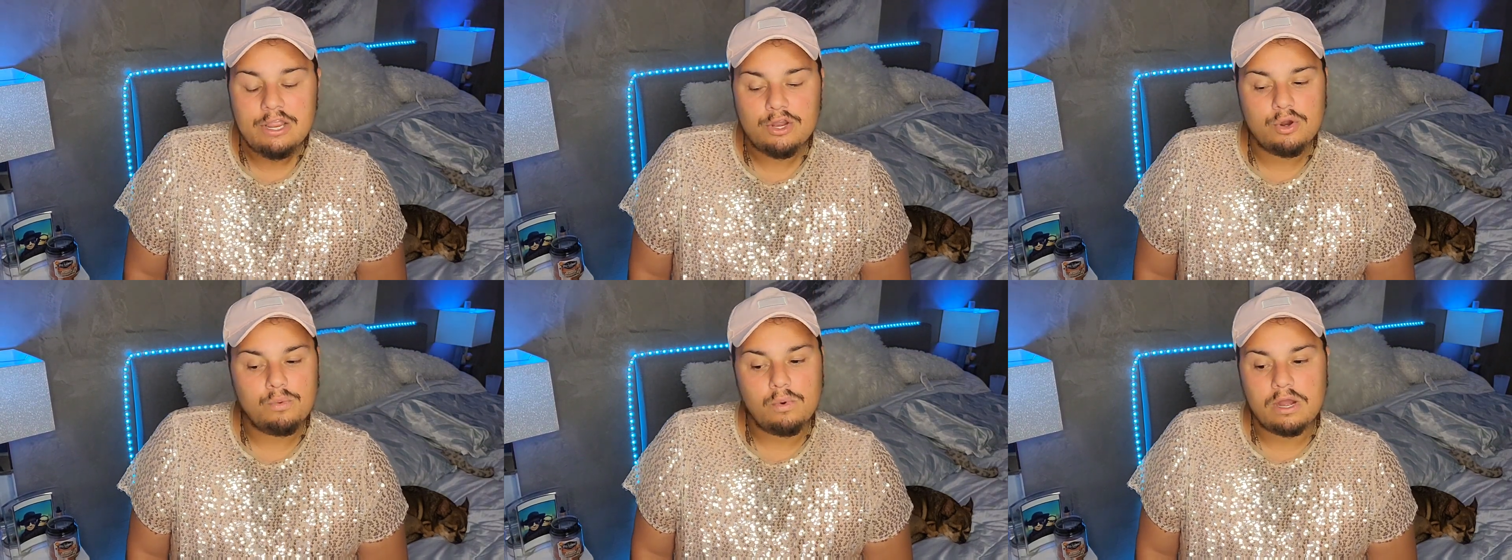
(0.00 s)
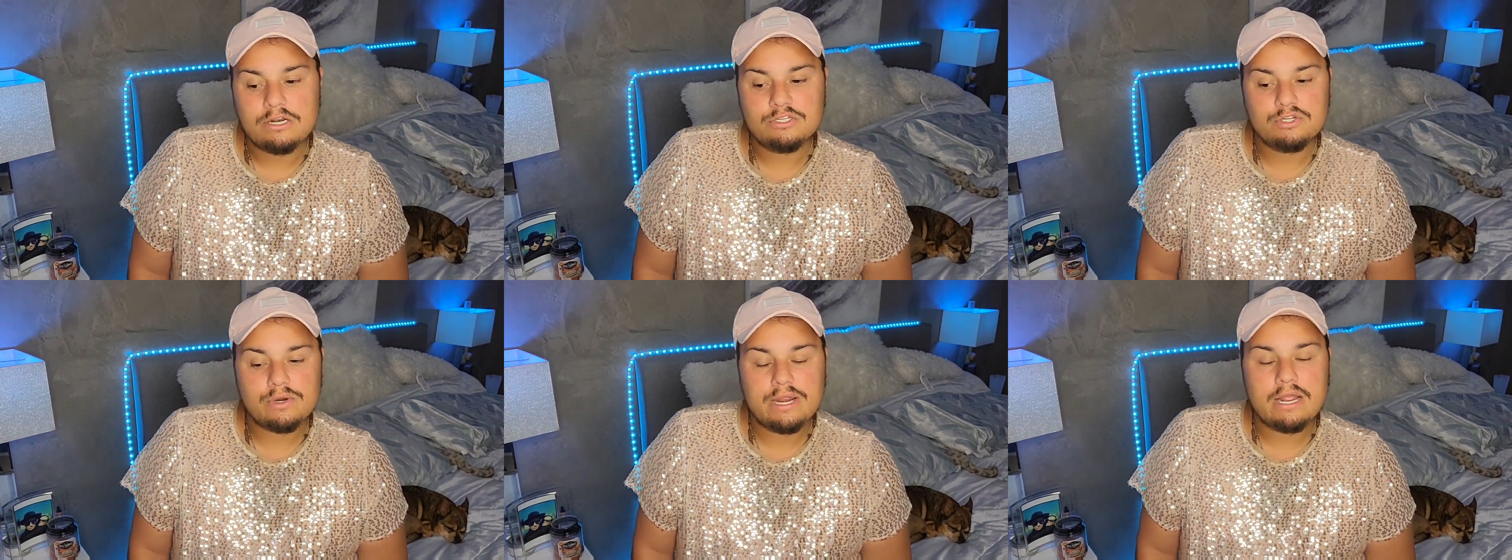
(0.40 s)
you're
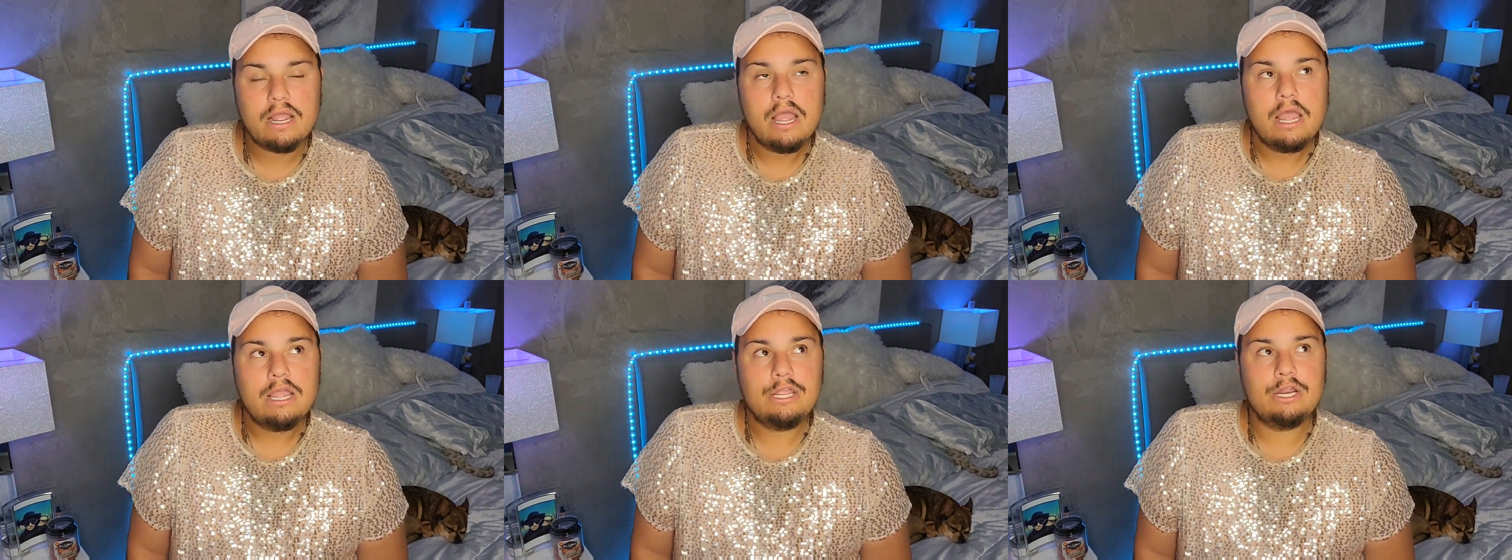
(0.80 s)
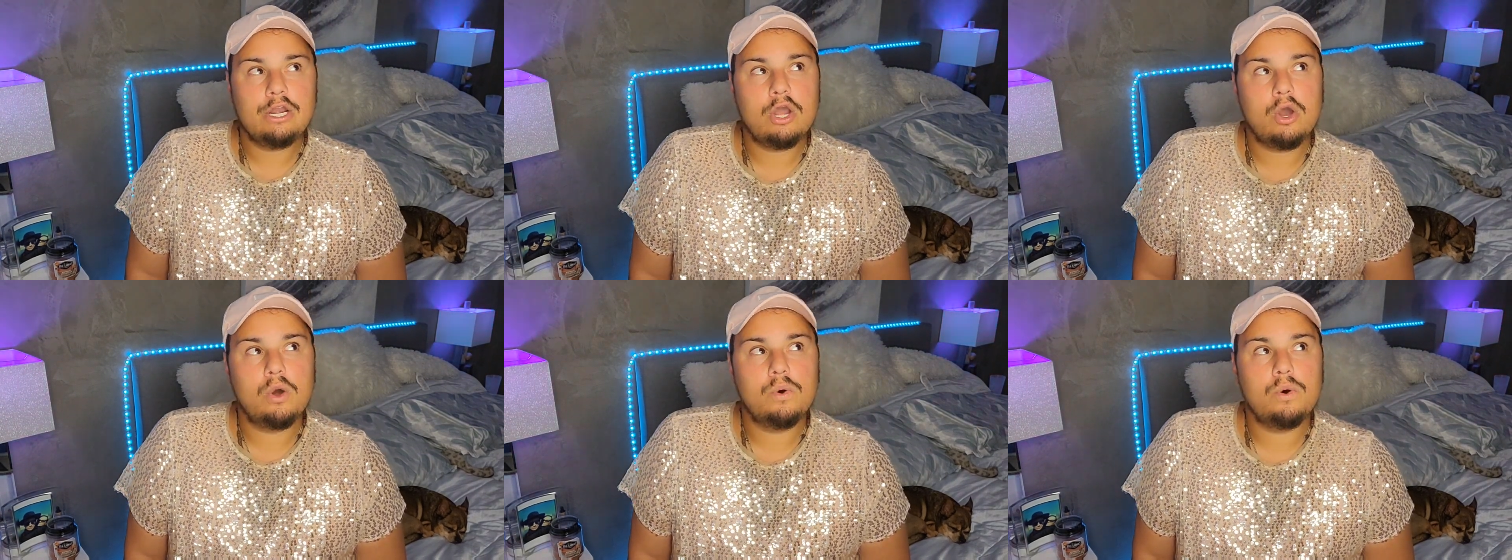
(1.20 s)
wondering, you
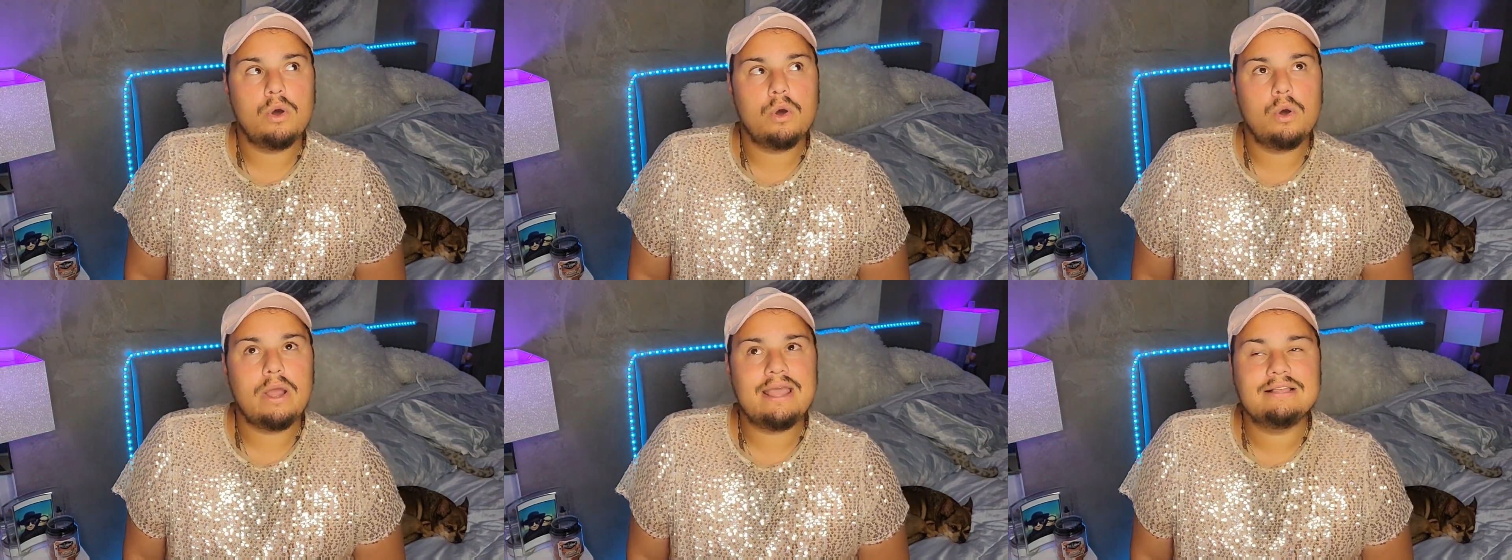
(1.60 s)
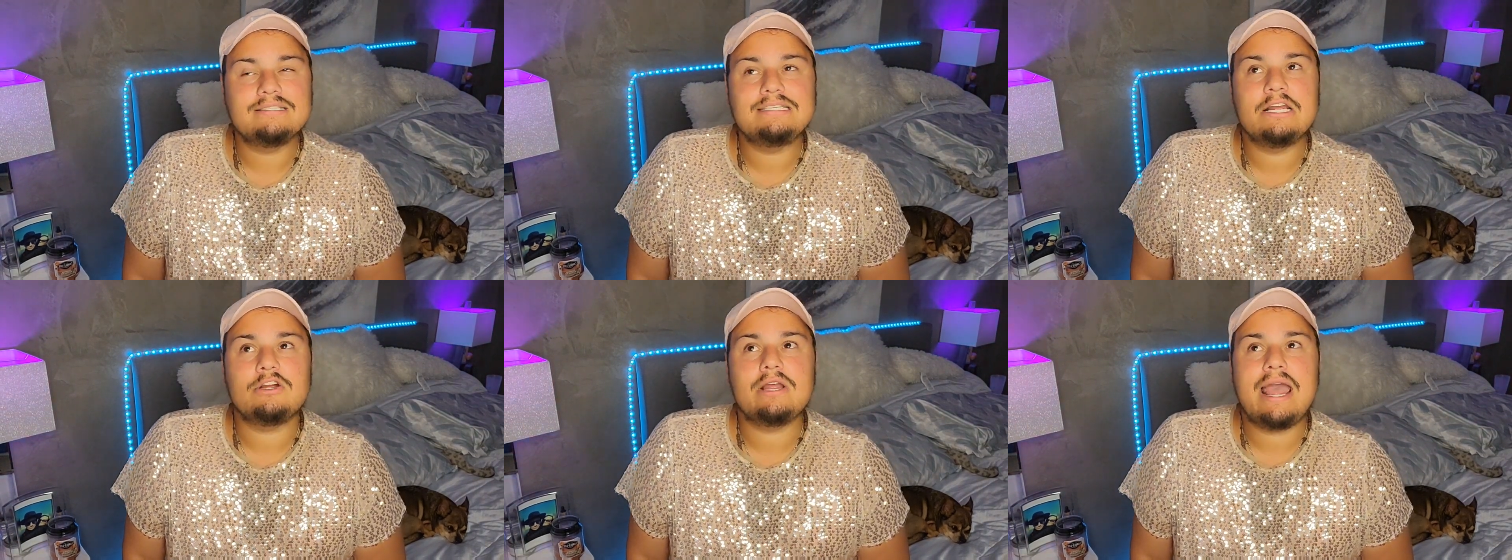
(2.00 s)
know, is
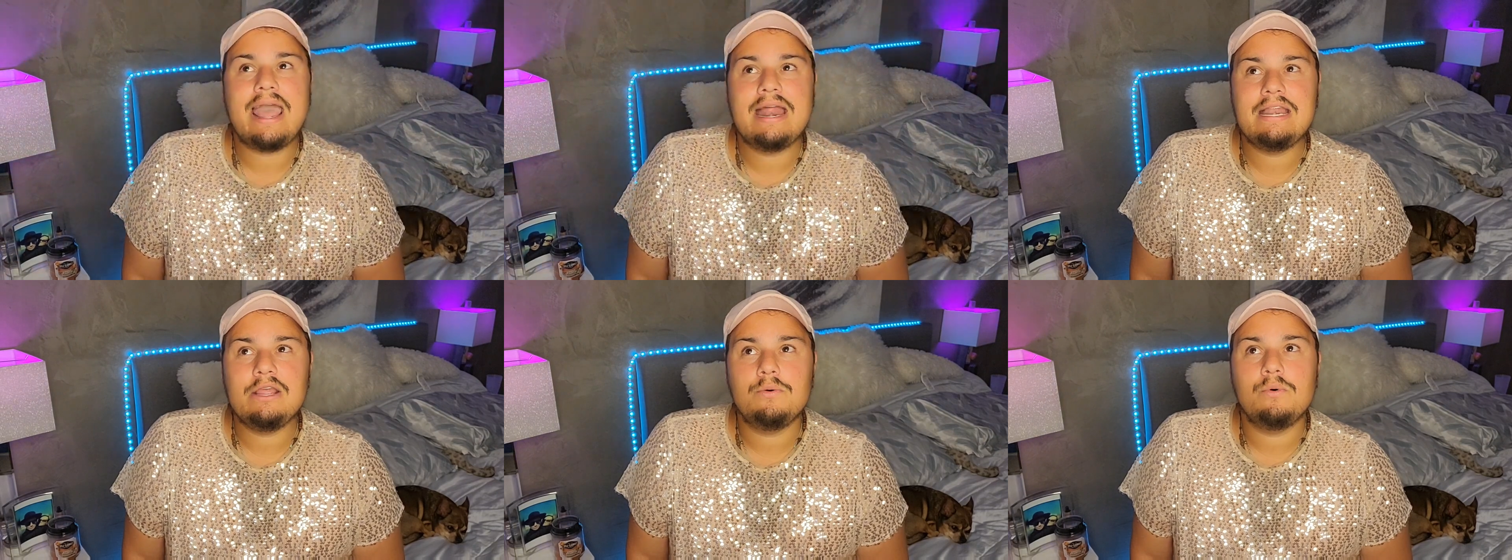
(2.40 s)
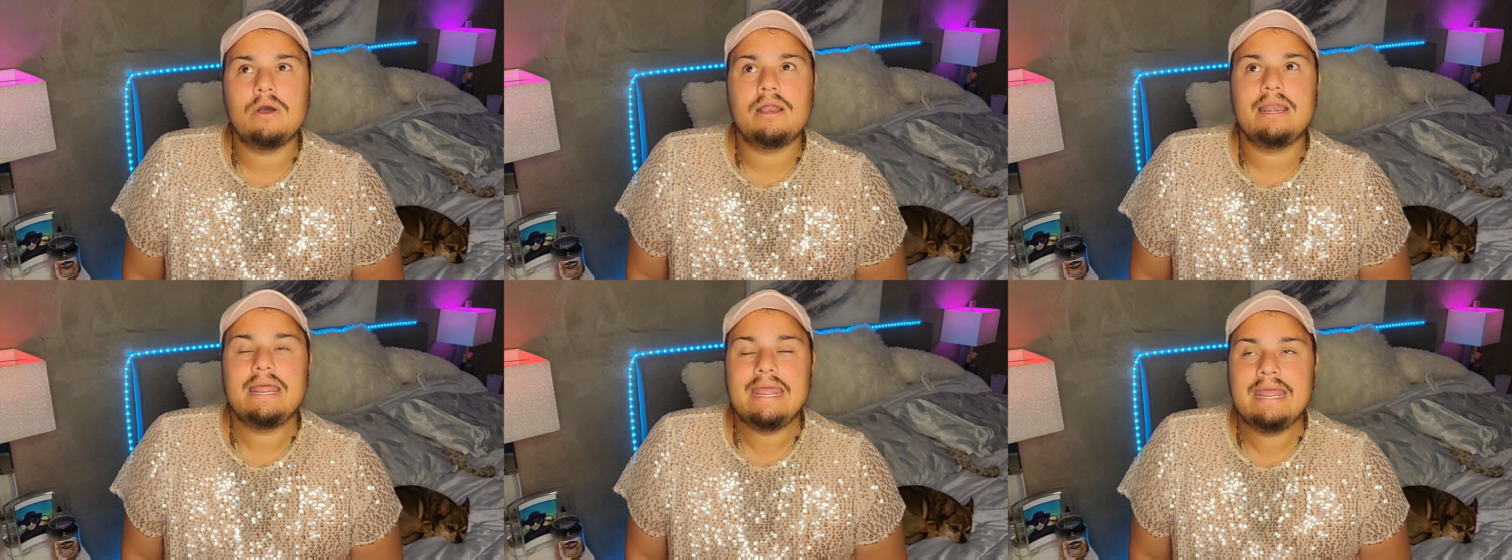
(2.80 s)
there
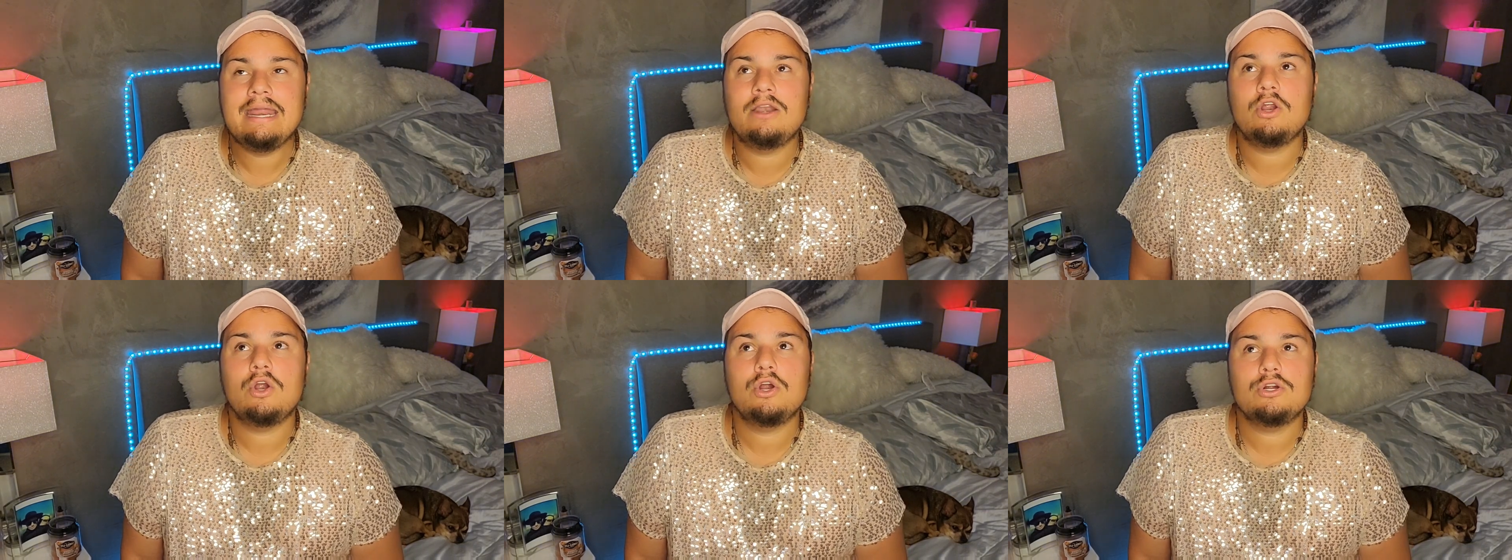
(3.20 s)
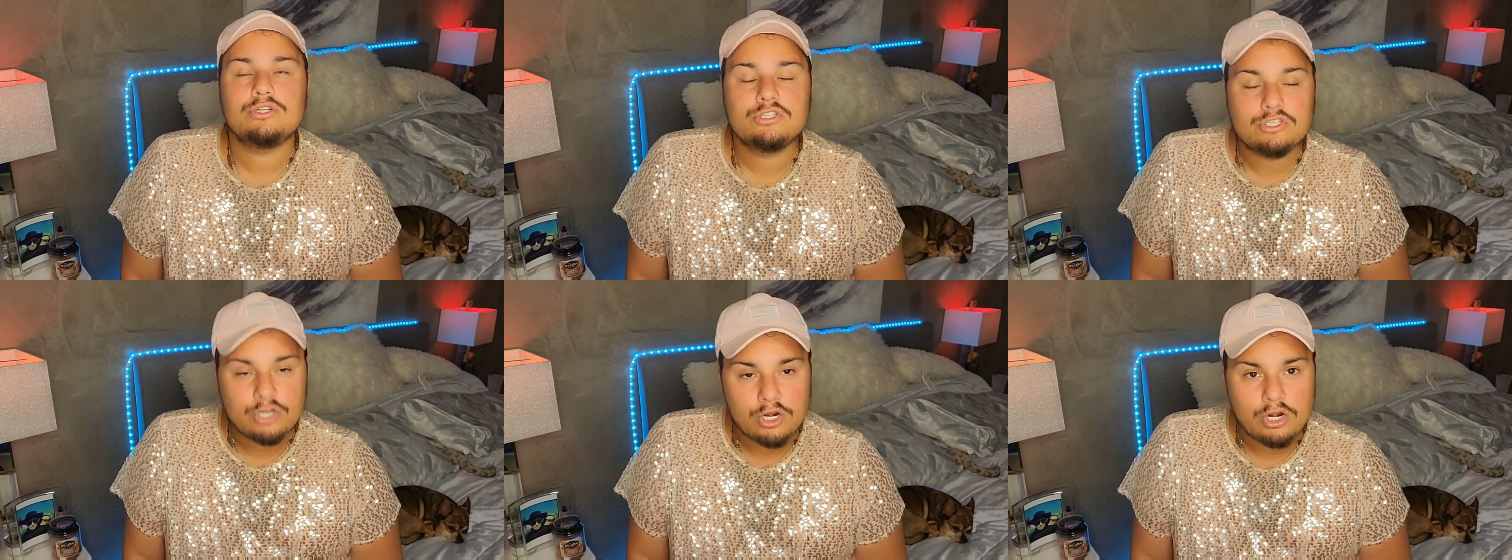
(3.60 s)
anyone in her
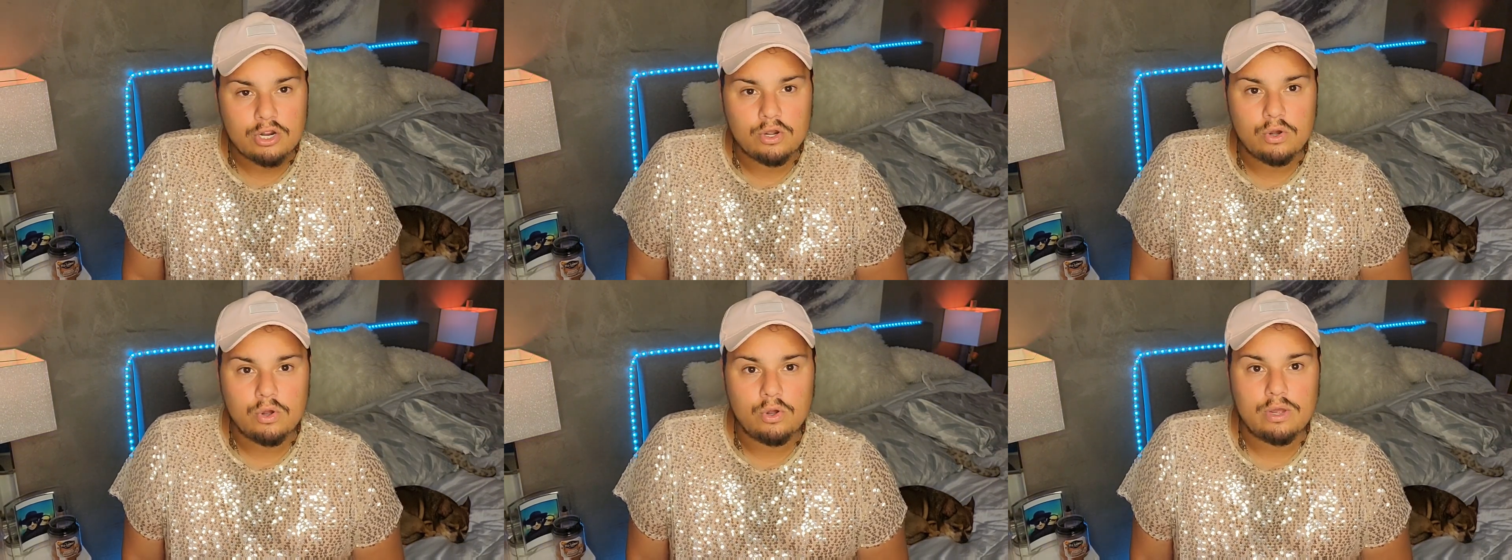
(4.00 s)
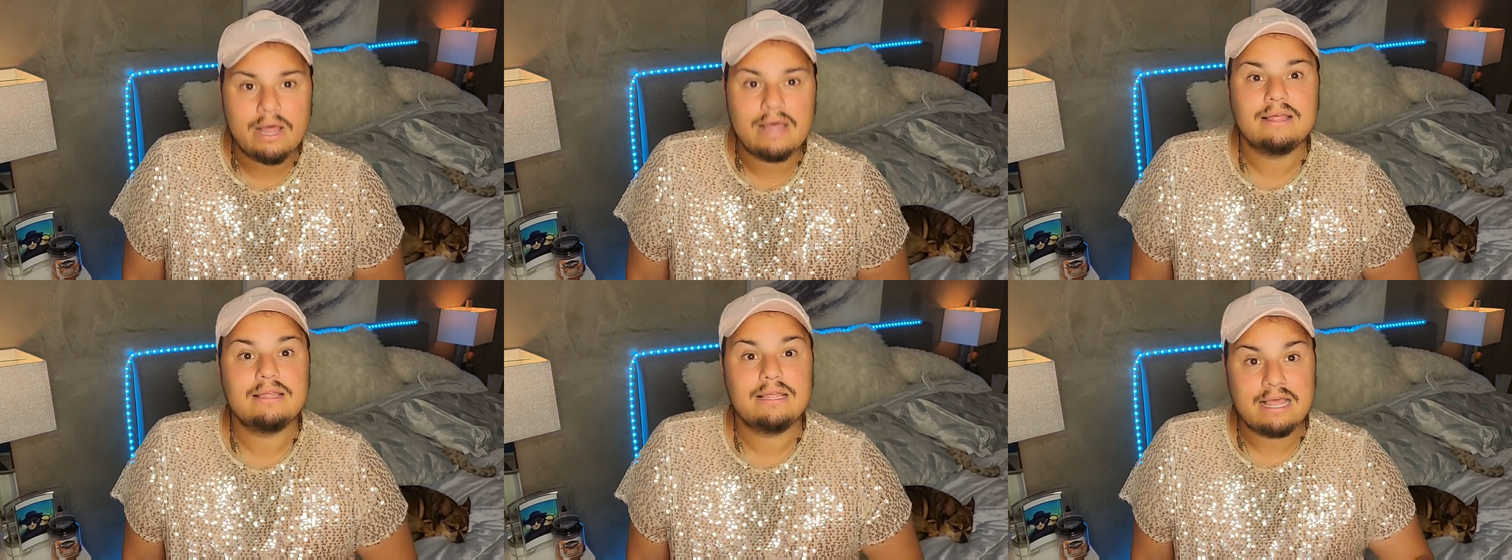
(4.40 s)
circle uh,